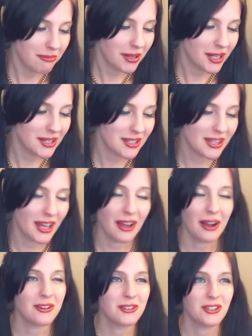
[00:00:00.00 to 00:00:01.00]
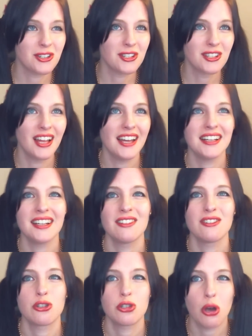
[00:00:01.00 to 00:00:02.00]
because they are just like
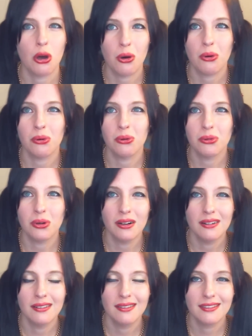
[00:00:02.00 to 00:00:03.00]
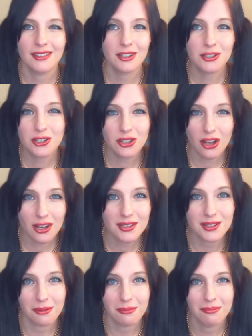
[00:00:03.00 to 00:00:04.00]
they're just
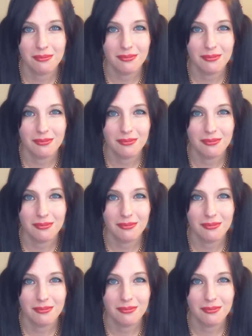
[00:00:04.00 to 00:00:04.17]
awesome,